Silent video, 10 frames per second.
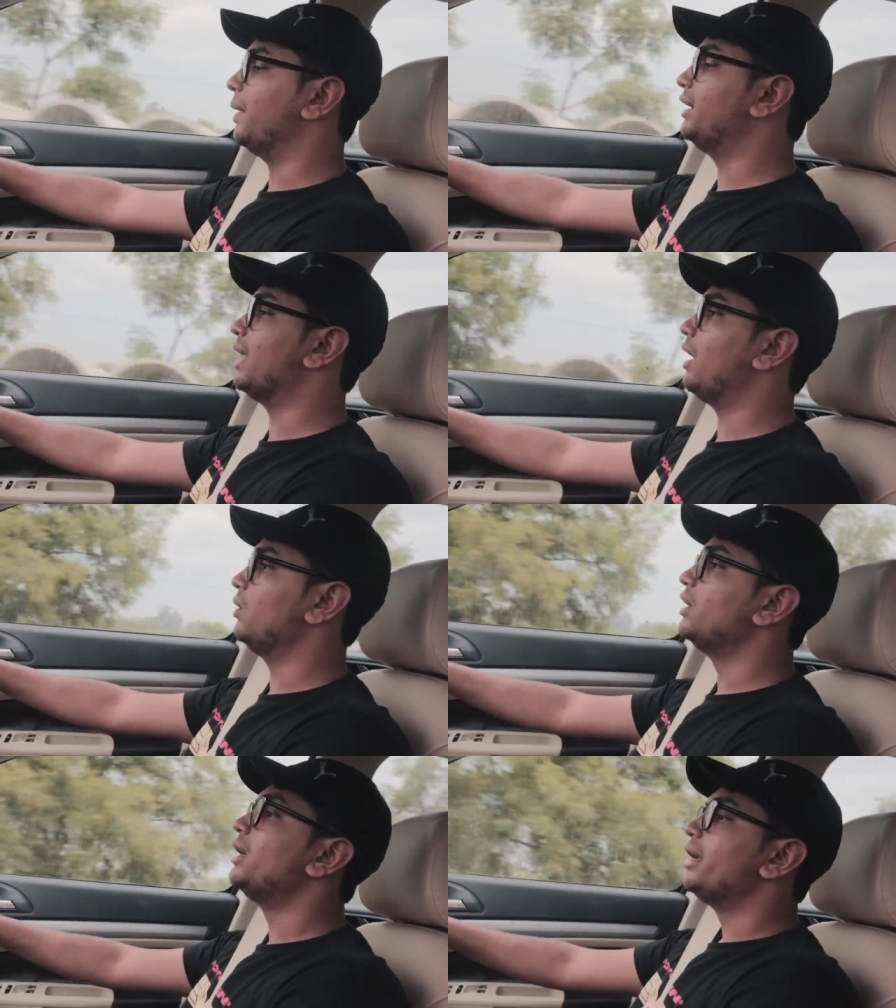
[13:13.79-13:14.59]
bit now.
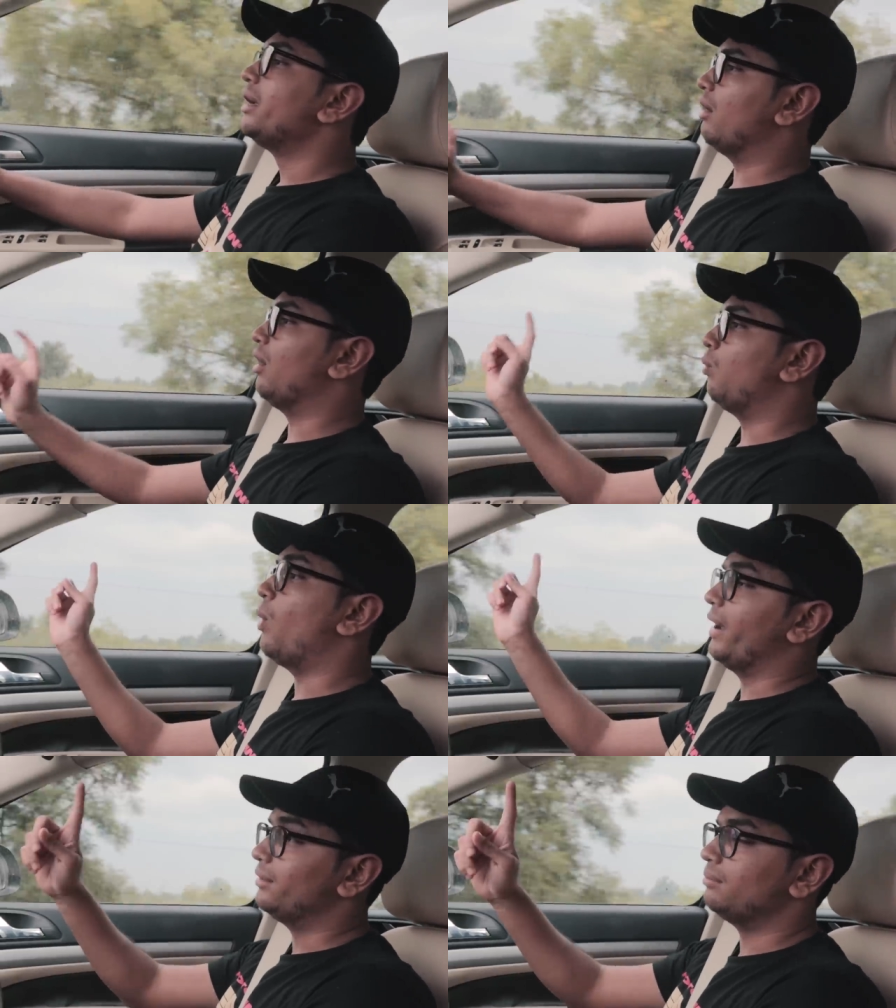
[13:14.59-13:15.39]
Uh,
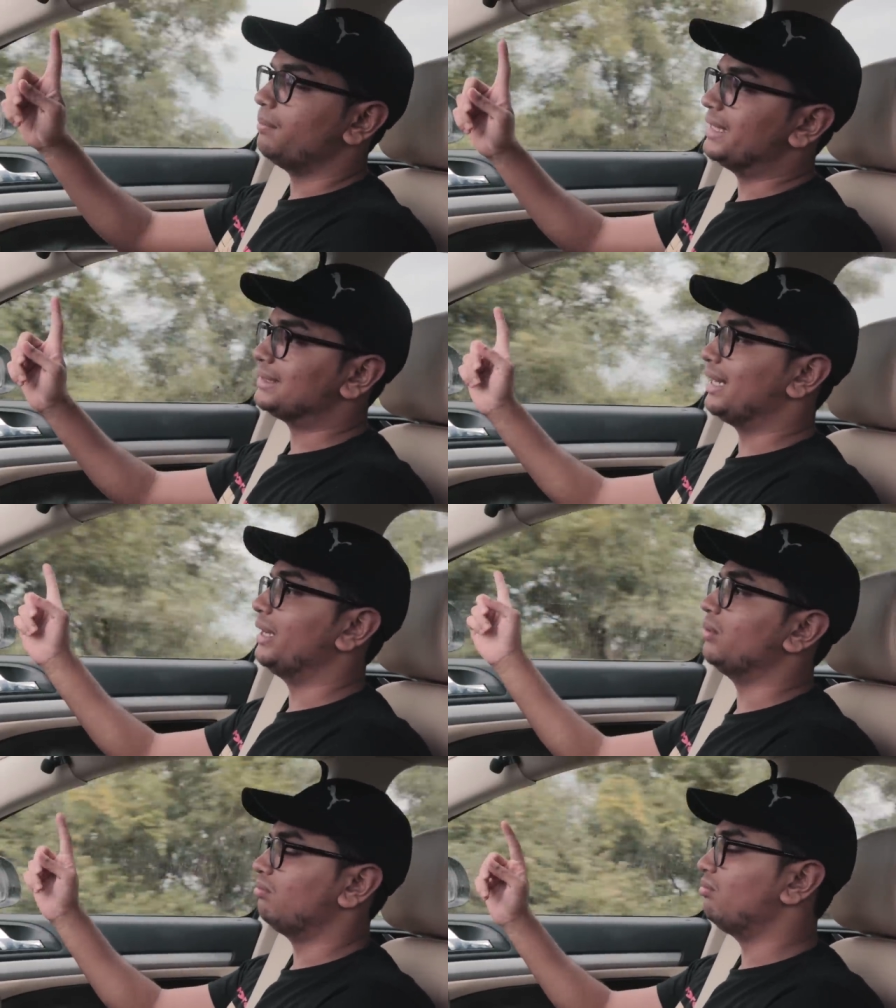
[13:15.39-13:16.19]
one basically...